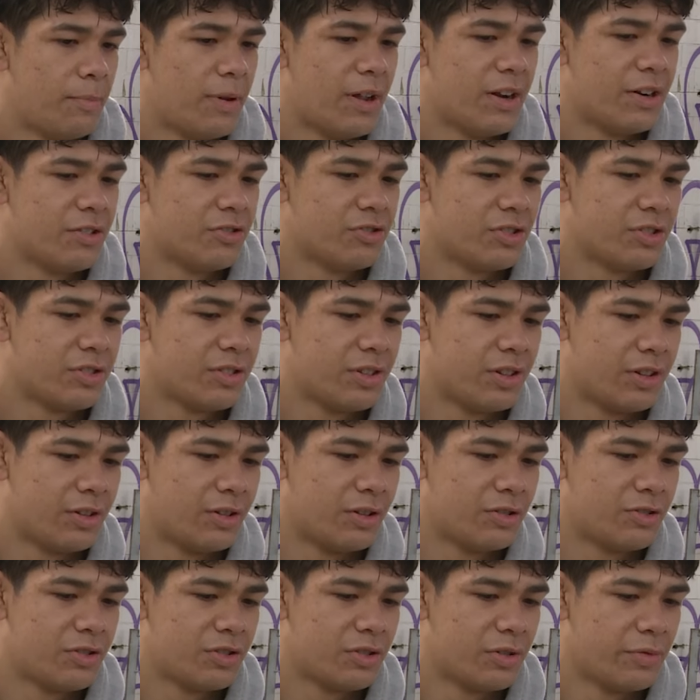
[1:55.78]
Plan is just
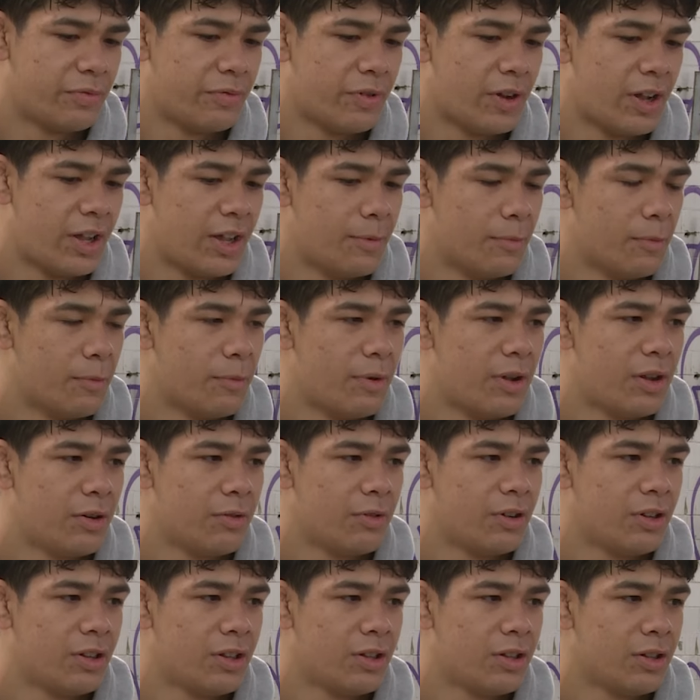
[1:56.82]
to fight MMA
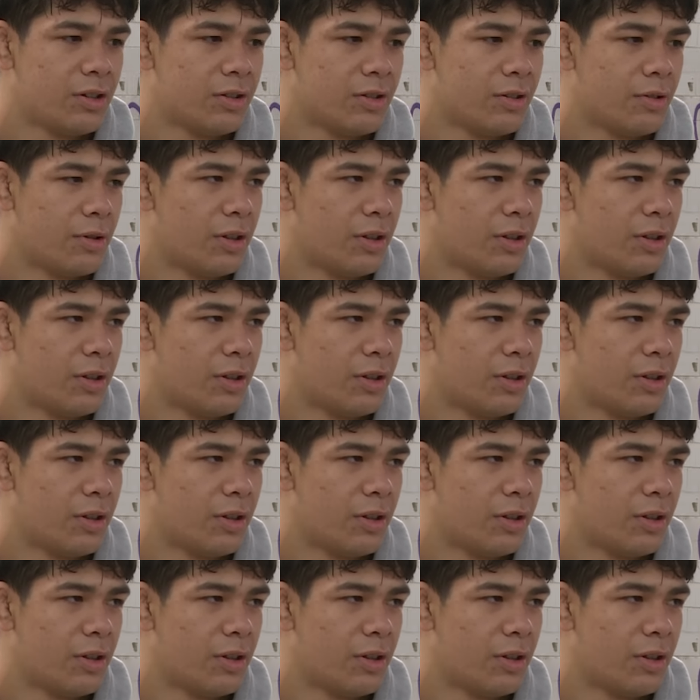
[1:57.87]
really.